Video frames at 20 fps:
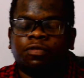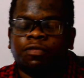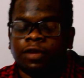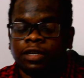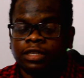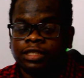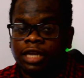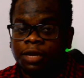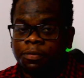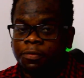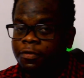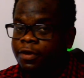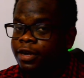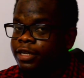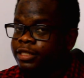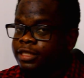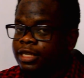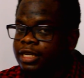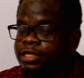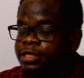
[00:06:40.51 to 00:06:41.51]
first time on
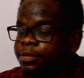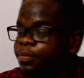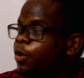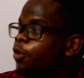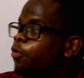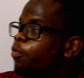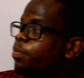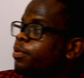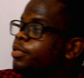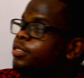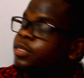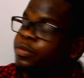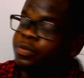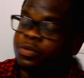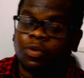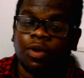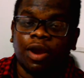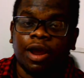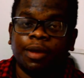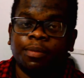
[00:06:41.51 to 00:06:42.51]
#Yangu, please
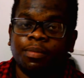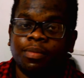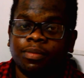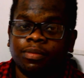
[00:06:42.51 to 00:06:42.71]
subscribe.